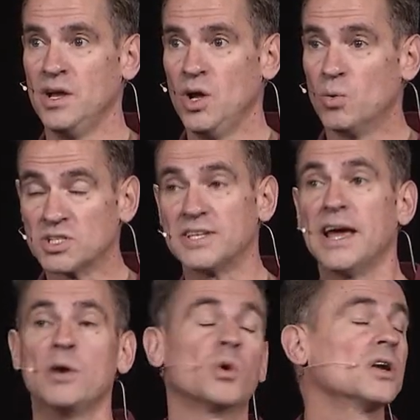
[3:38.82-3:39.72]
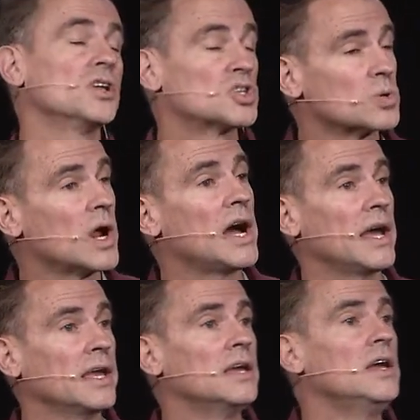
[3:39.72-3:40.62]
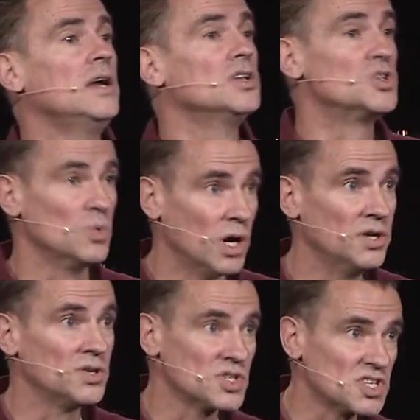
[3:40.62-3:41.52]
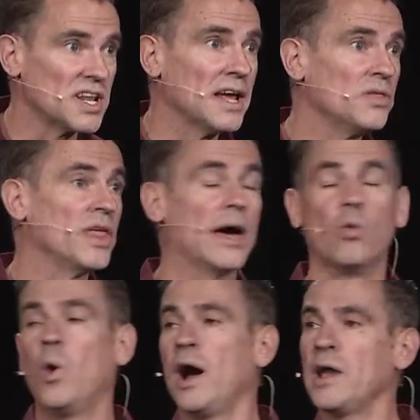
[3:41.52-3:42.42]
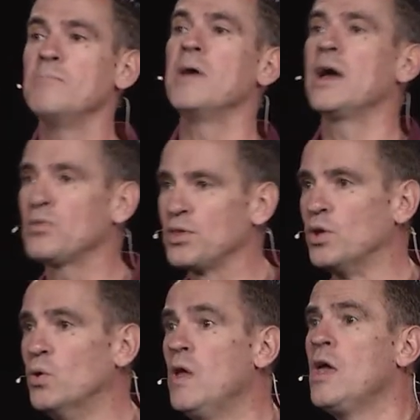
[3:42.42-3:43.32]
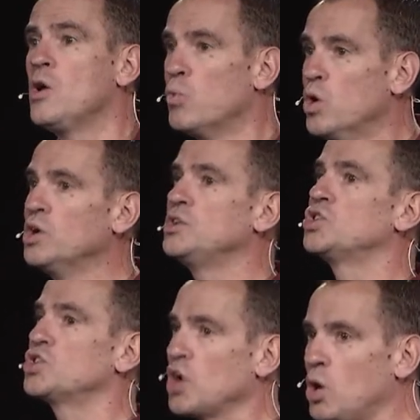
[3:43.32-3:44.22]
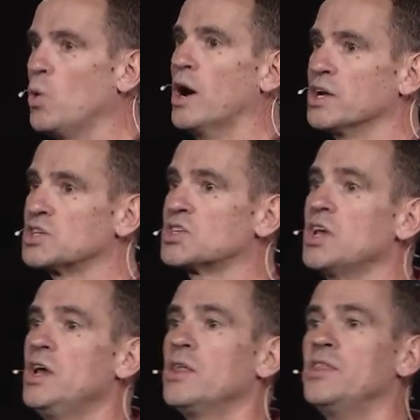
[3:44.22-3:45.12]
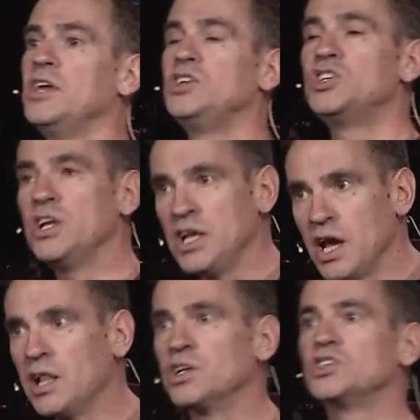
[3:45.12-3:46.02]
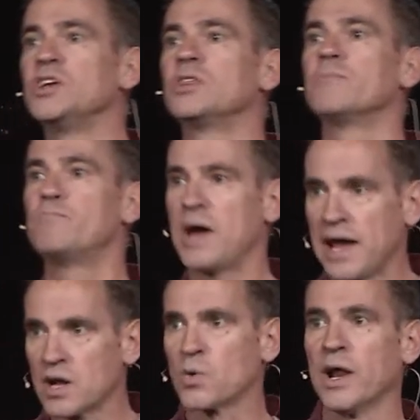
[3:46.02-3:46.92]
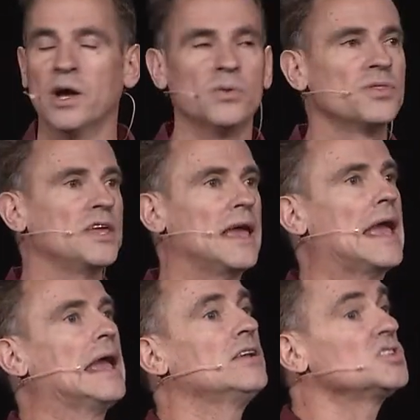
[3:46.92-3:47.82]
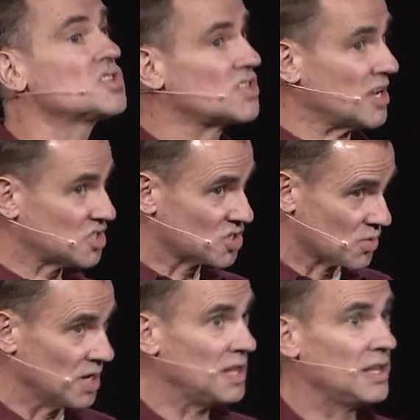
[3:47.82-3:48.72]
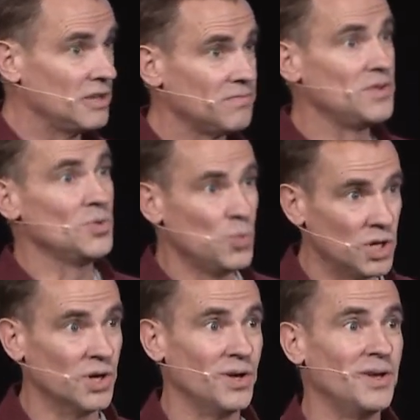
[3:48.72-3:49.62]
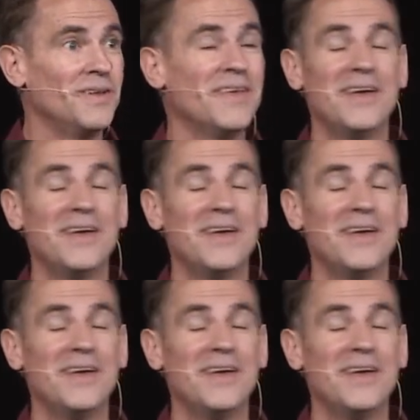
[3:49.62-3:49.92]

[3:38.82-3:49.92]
Well, today we're going to try to understand that. Why Matthew would show us the genealogy, the background, the ancestry, if you will,